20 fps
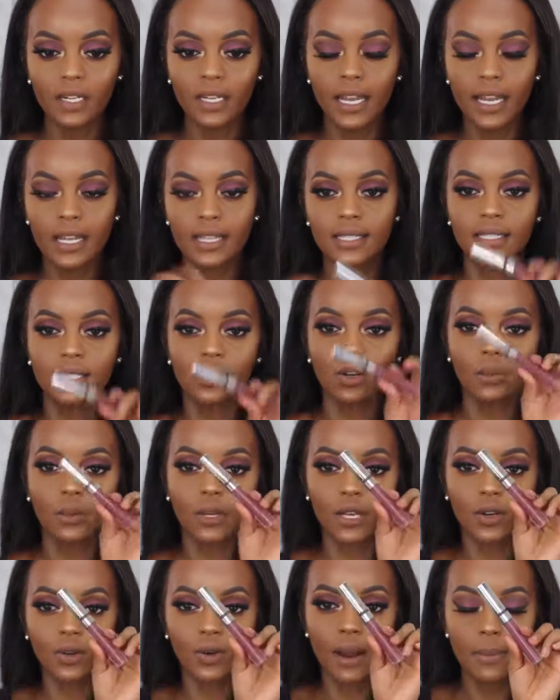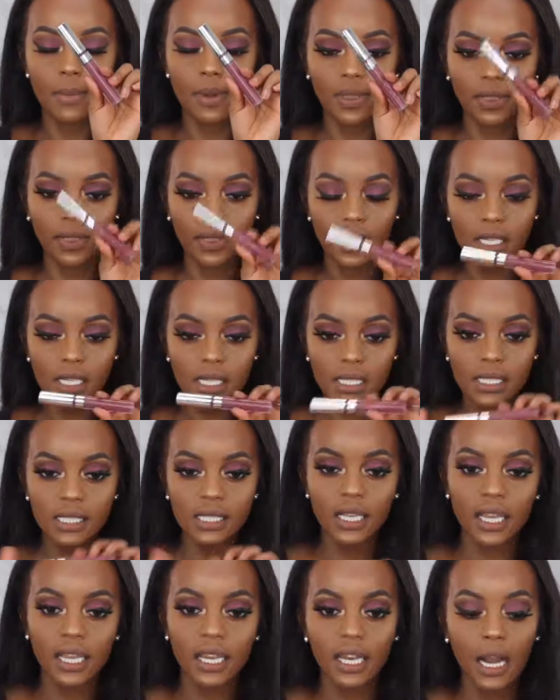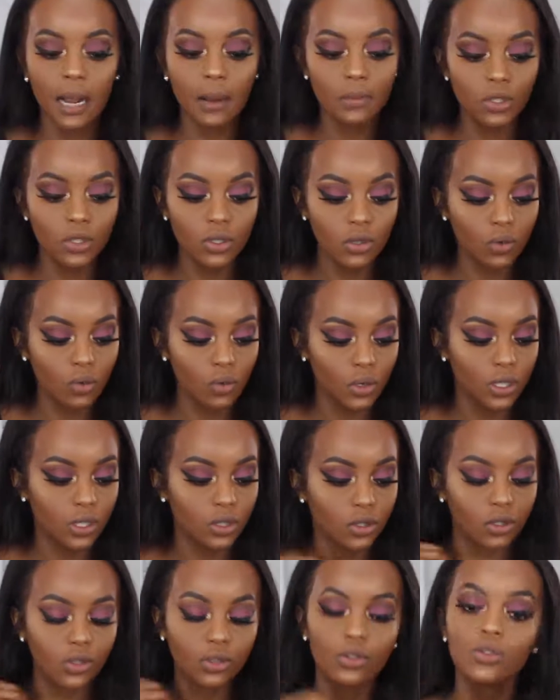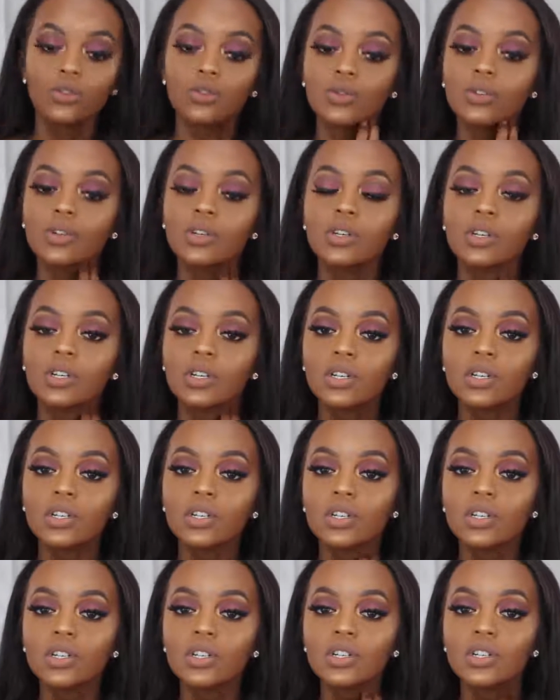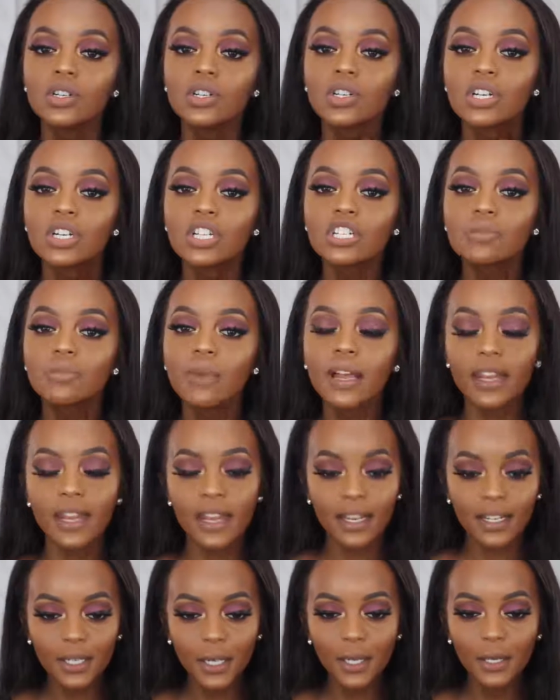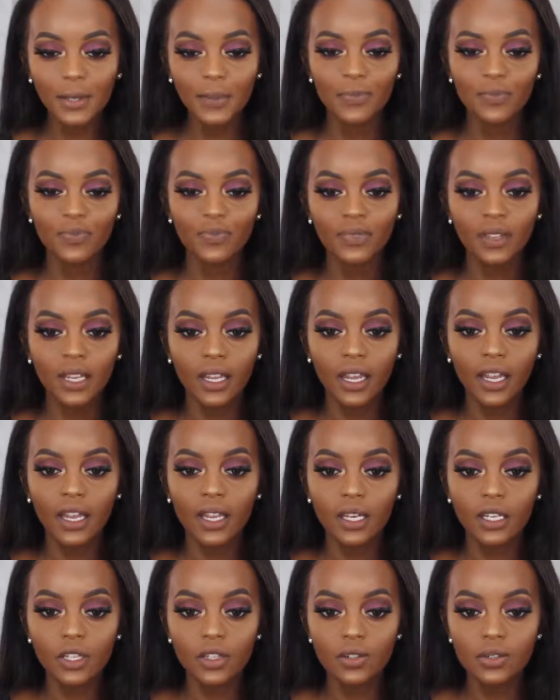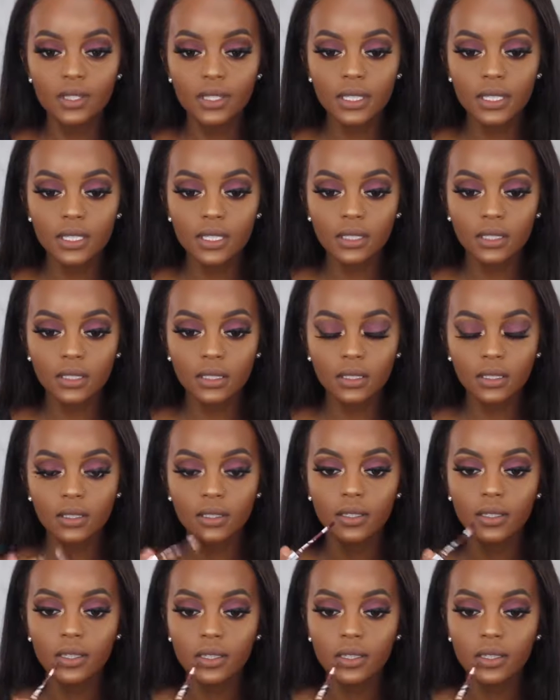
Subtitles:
Yes, so I'm gonna grab this and I'm just going to itch my neck and use this.